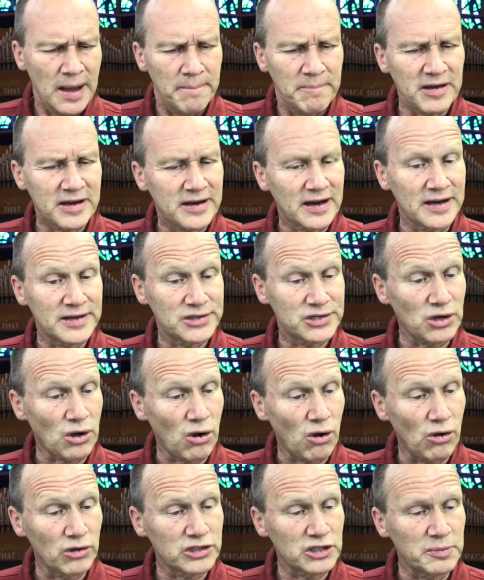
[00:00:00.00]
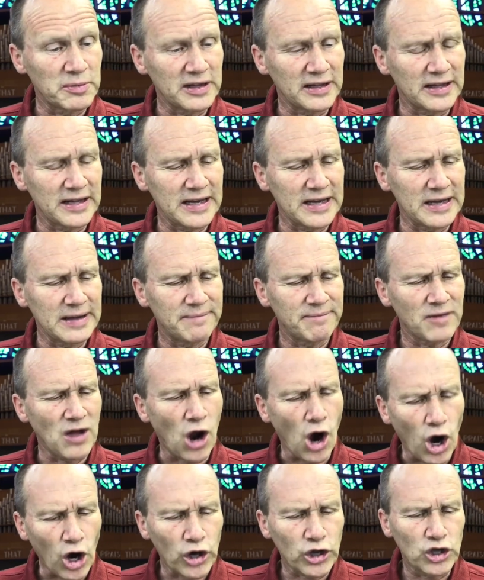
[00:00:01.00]
Because ultimately,
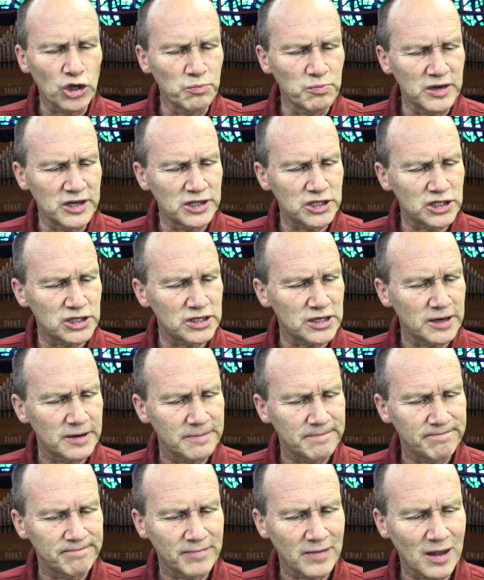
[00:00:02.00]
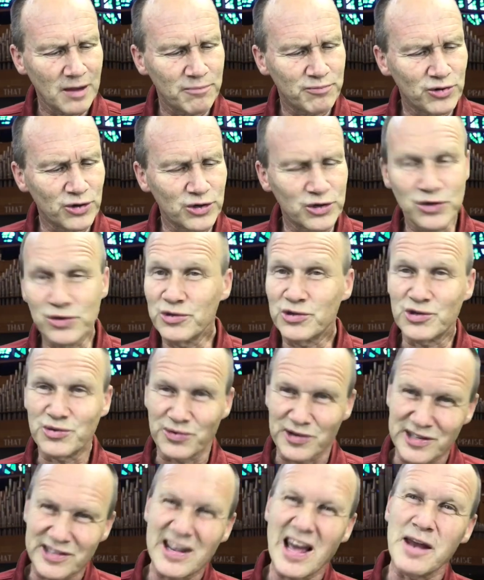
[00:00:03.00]
arguments produce
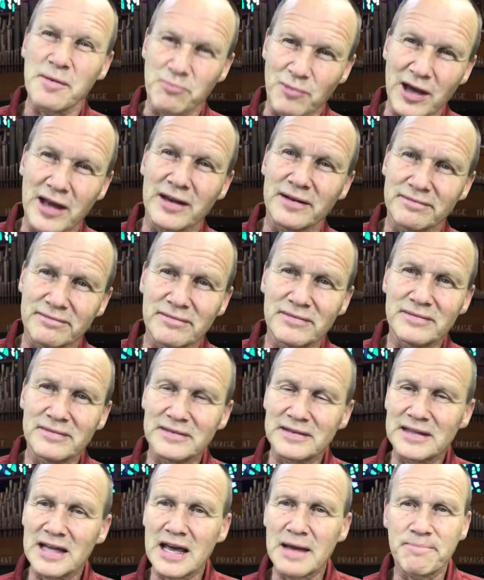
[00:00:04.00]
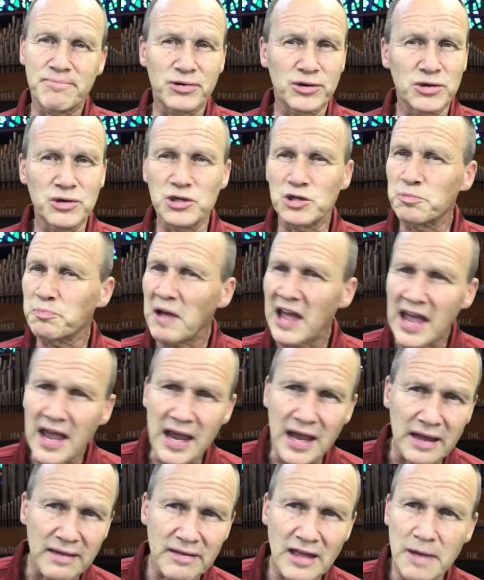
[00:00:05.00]
resentment. They produce
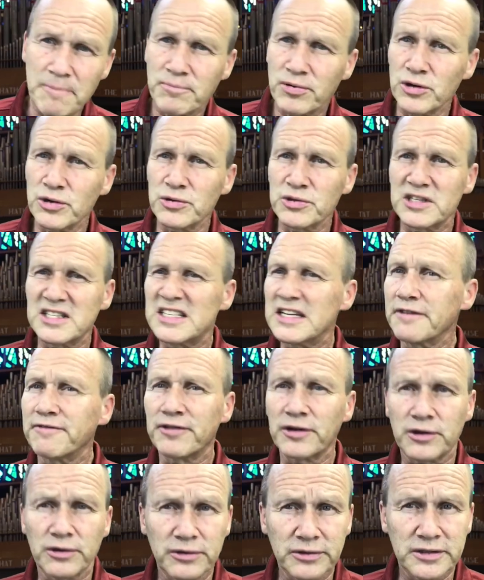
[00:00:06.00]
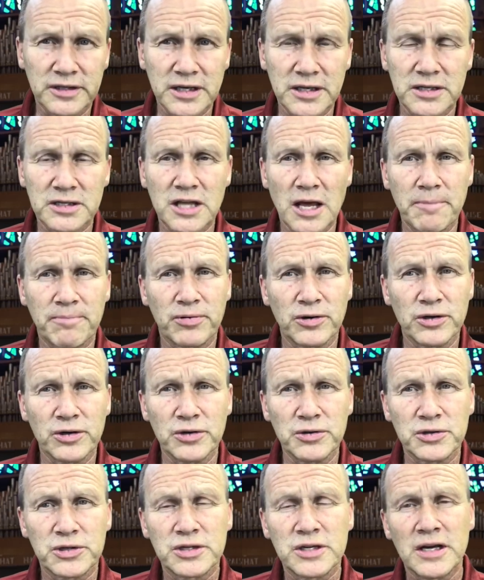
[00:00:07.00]
pain, they produce difficulties, they
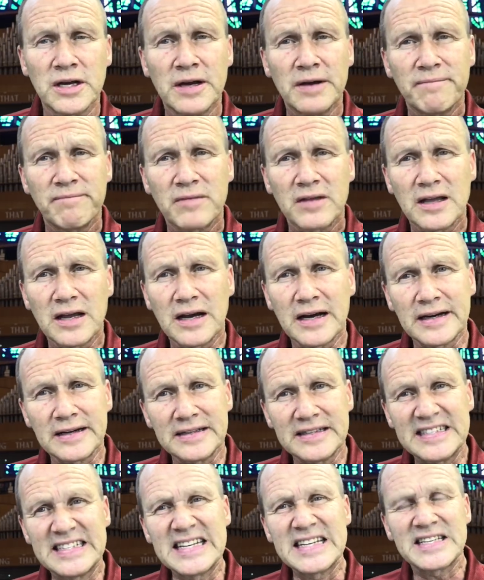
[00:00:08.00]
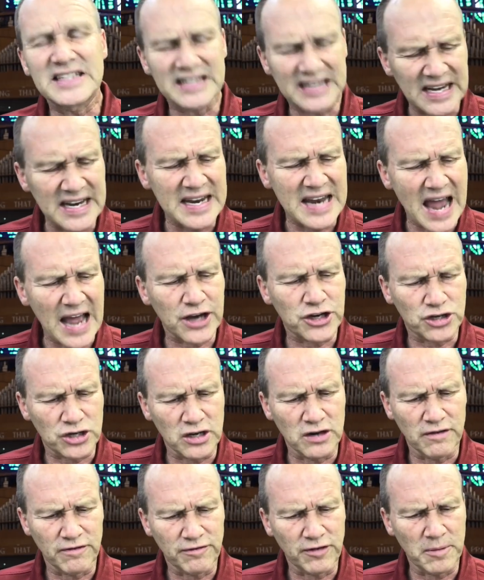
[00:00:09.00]
produce
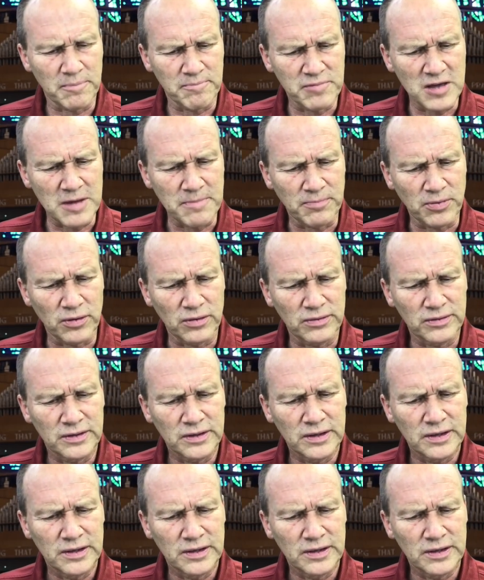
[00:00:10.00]
disconnection from people.